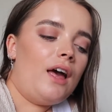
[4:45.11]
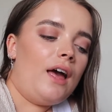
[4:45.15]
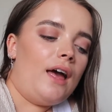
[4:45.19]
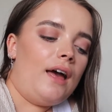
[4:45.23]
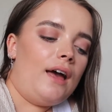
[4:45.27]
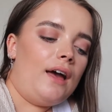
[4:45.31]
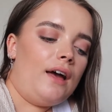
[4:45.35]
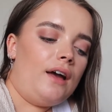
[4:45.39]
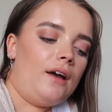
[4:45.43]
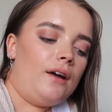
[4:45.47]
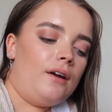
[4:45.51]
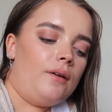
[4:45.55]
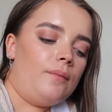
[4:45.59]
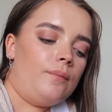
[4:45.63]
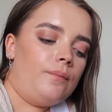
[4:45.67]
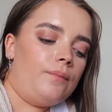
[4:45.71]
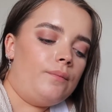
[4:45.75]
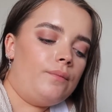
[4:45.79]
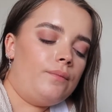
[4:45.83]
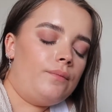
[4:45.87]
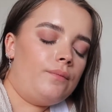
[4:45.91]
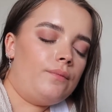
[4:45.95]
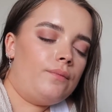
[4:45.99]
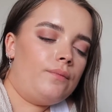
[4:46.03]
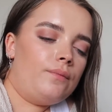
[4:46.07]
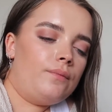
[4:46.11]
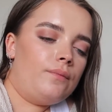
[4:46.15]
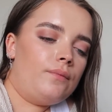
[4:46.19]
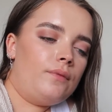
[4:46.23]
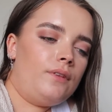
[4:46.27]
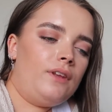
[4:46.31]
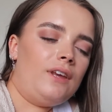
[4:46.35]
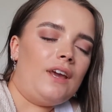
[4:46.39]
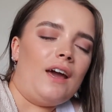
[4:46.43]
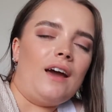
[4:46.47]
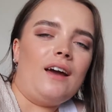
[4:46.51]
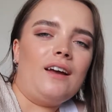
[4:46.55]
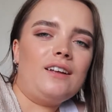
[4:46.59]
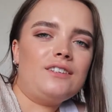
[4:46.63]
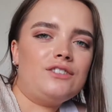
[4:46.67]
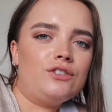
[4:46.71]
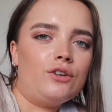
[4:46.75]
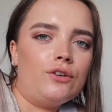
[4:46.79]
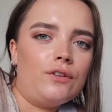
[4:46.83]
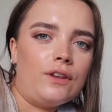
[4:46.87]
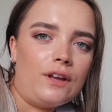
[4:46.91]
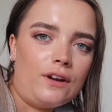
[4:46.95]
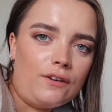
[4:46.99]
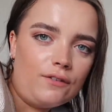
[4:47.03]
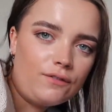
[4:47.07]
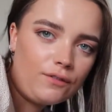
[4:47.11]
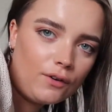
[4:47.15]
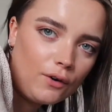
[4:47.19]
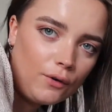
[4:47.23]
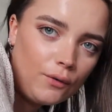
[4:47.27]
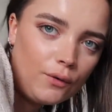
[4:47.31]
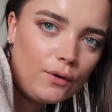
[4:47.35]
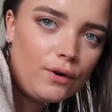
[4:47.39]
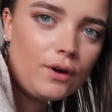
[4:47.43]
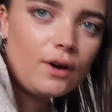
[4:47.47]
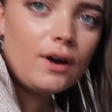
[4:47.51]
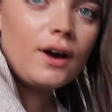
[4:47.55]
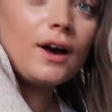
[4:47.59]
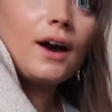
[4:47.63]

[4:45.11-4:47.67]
Yeah, it's not their fault,